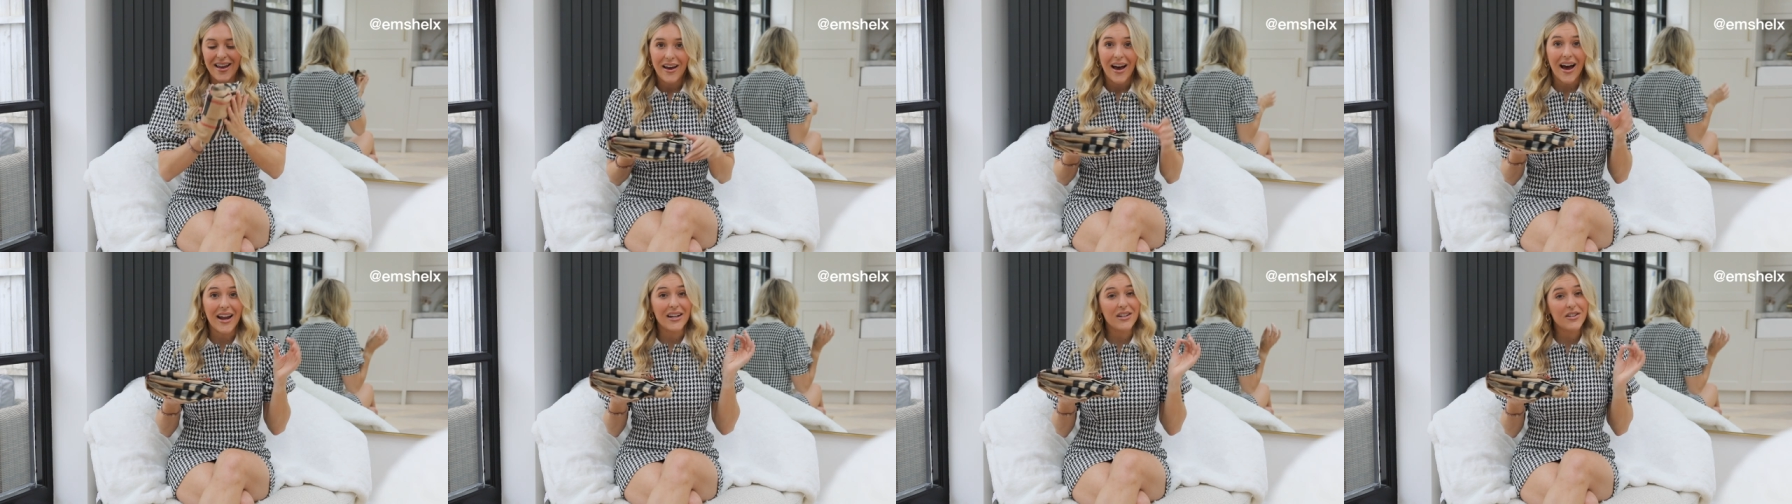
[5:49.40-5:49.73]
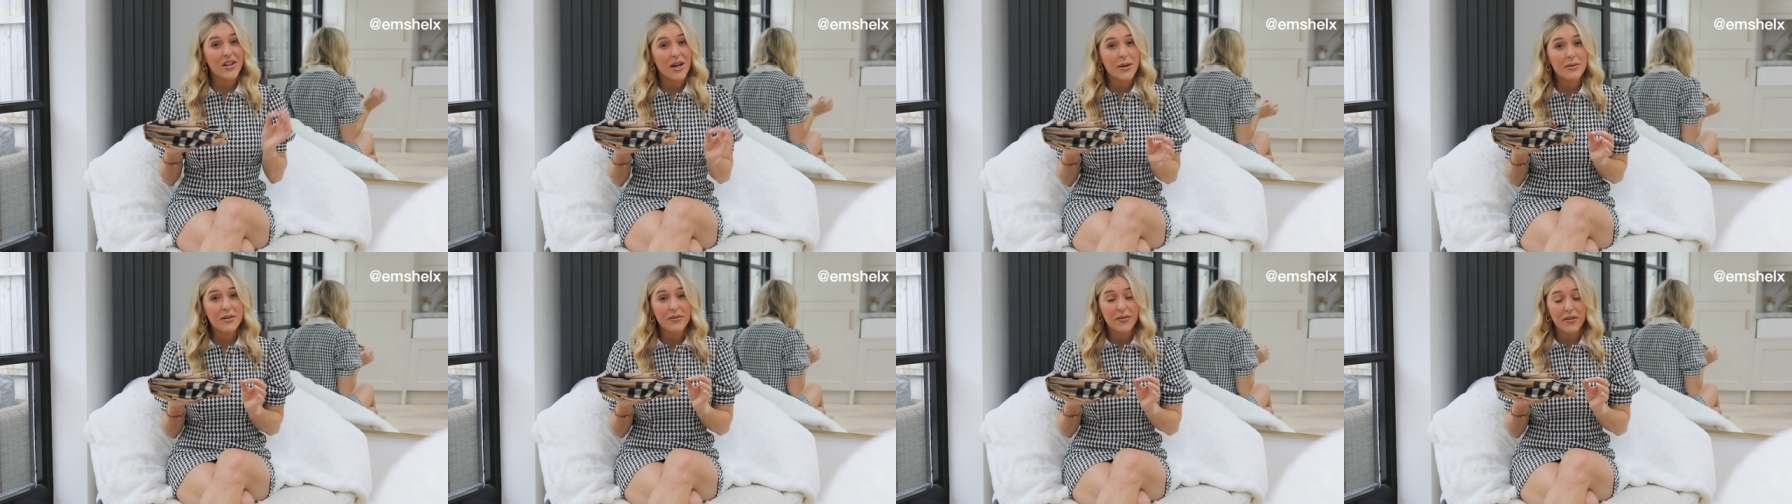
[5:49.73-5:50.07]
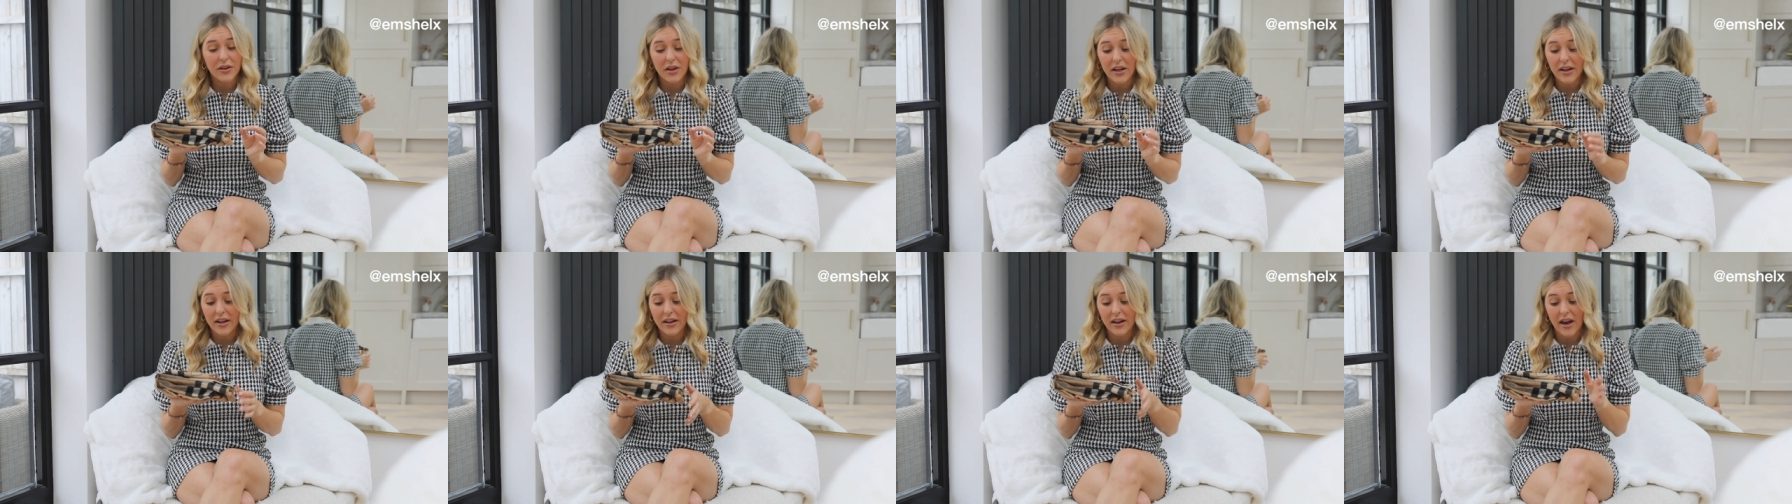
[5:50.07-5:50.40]
And in terms of
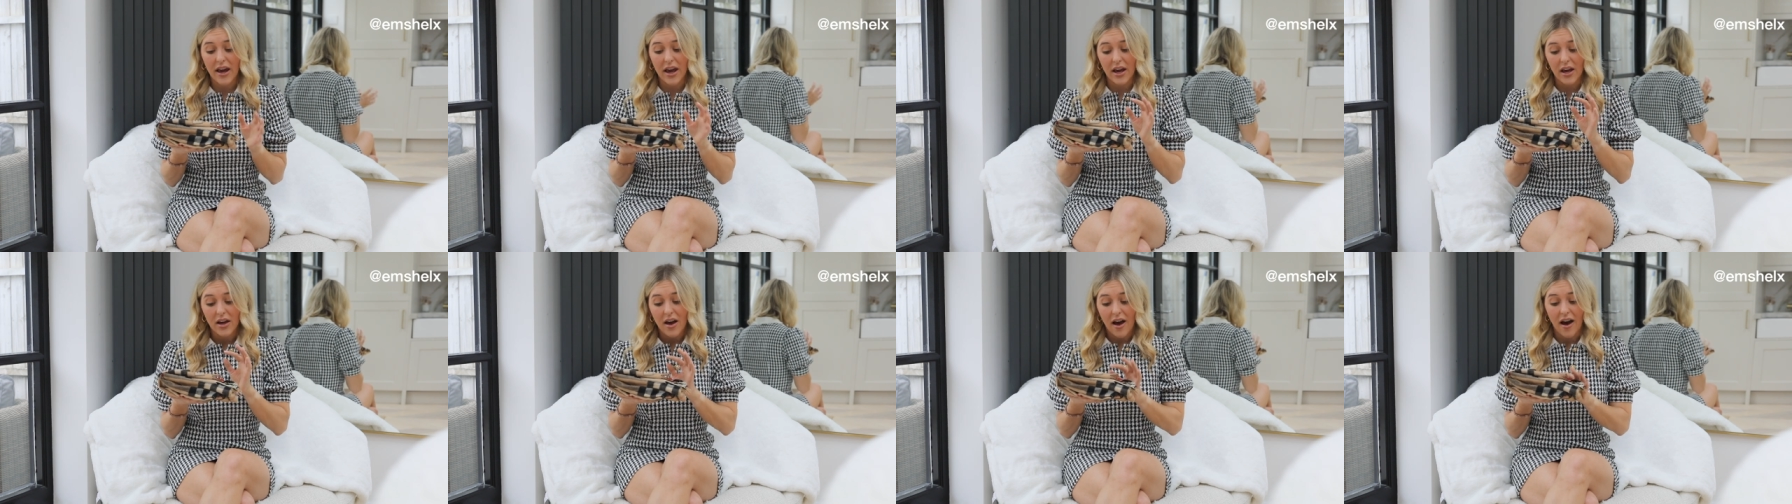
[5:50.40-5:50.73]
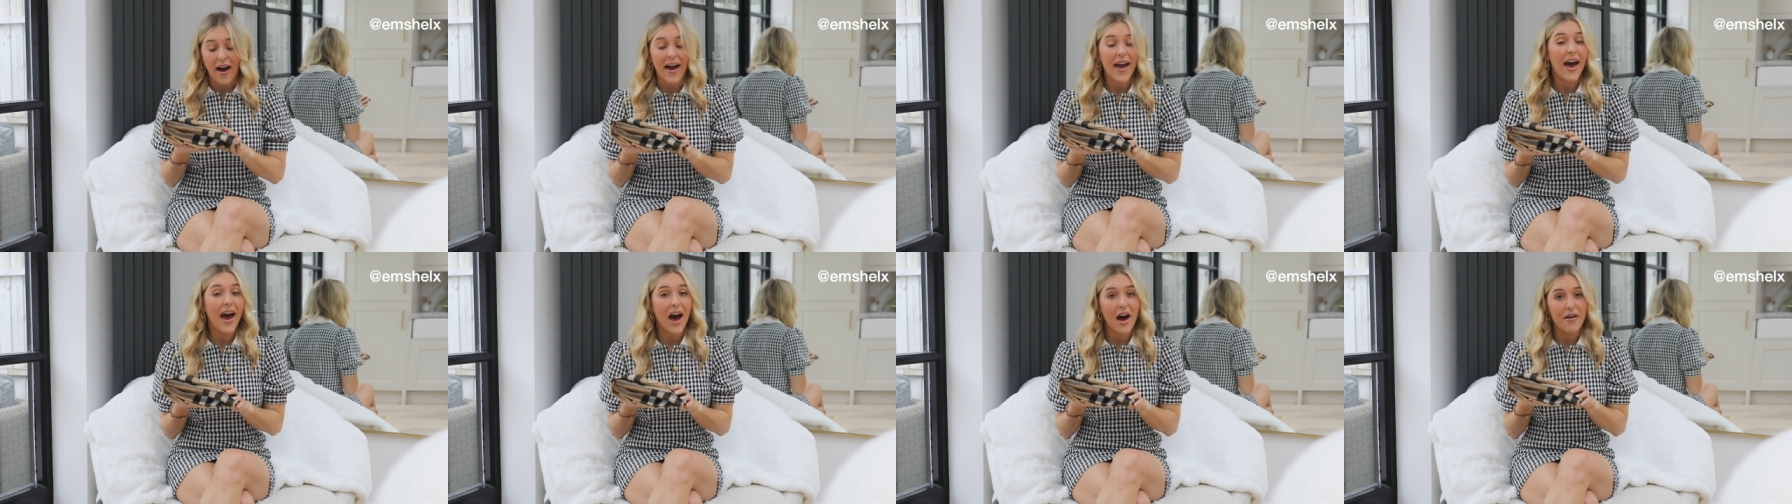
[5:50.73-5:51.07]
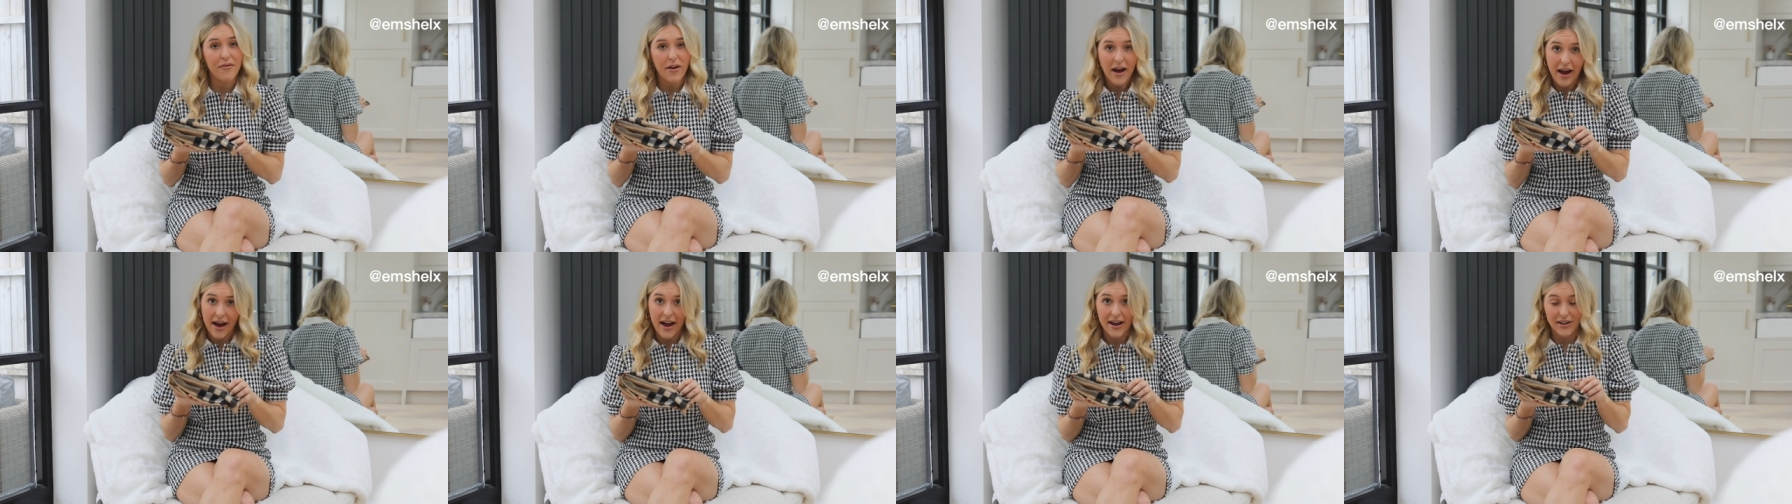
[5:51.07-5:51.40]
cleaning it, I have
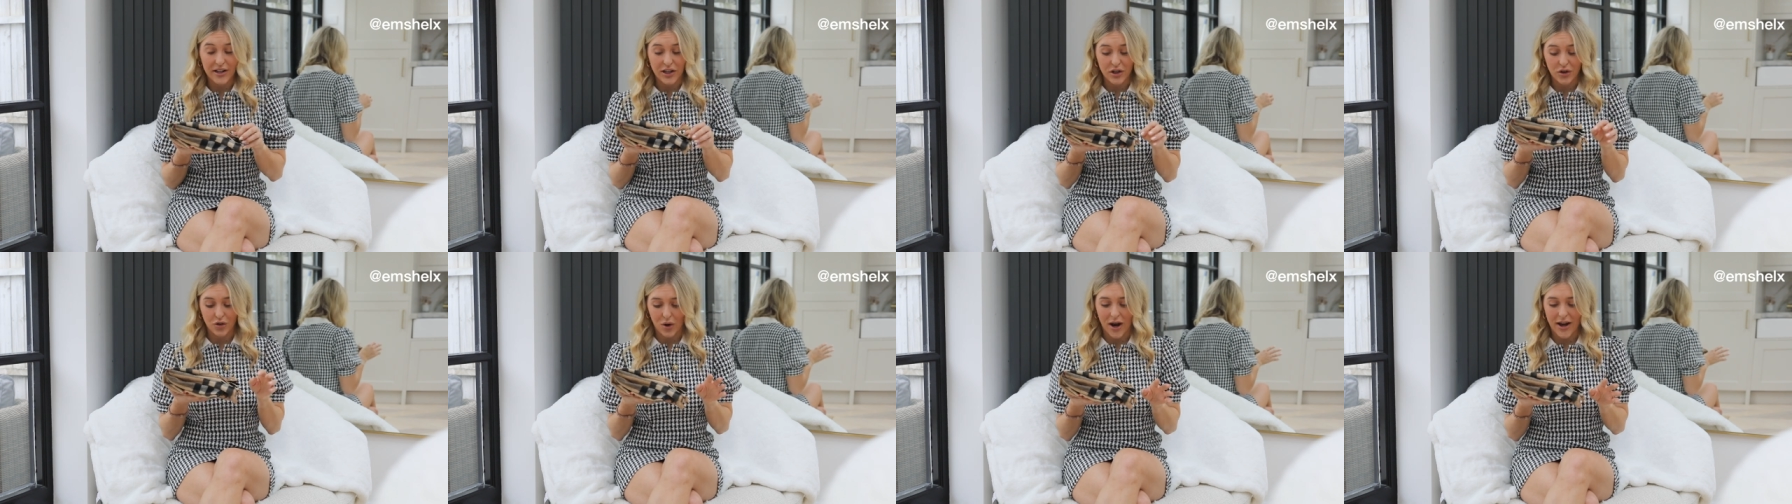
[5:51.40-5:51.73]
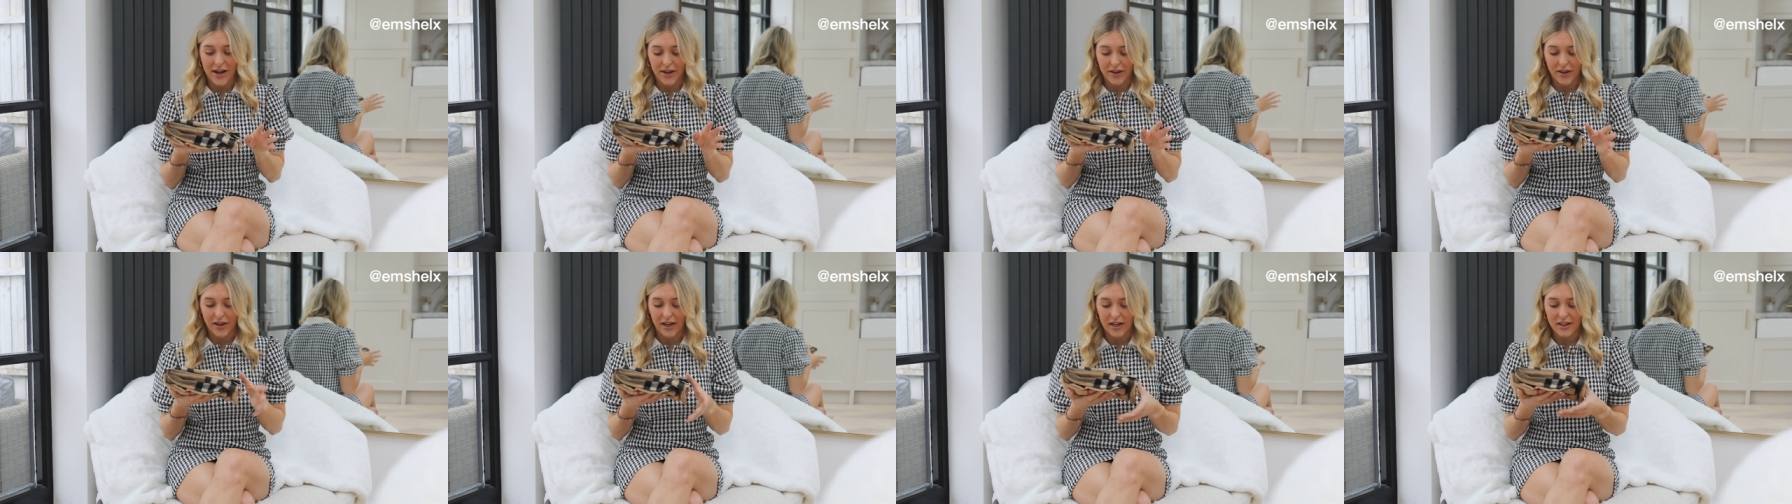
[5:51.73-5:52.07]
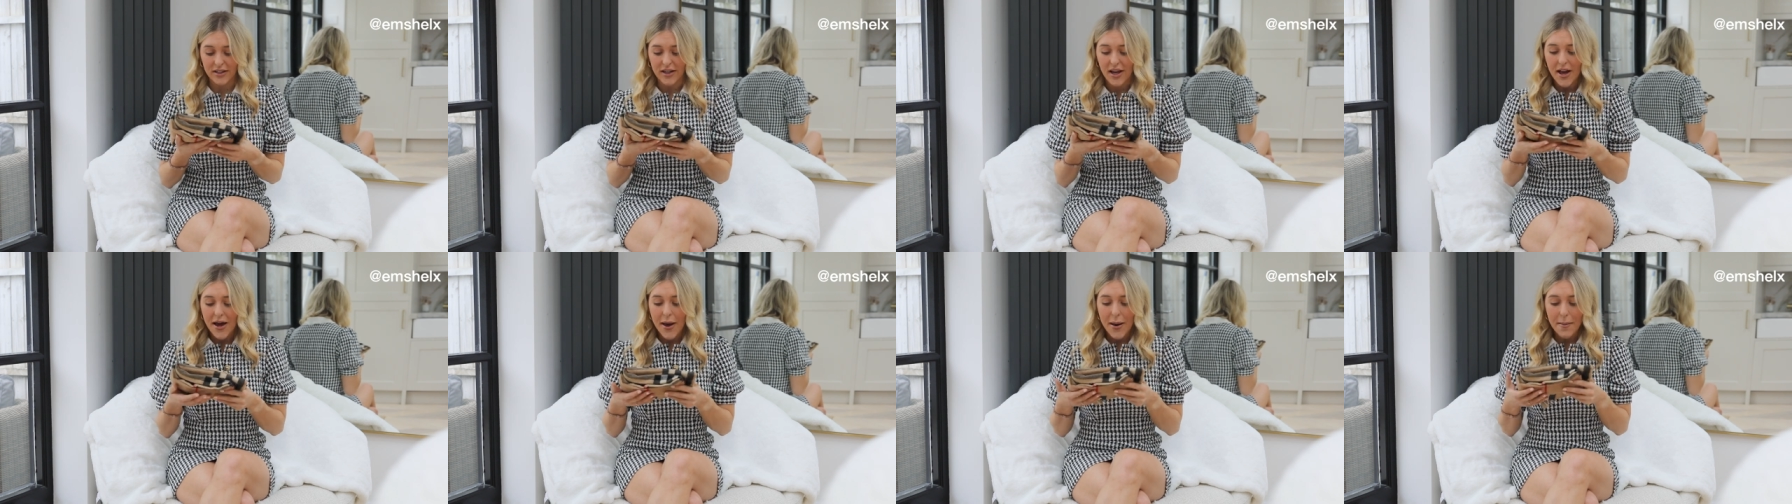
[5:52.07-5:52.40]
had it dry cleaned.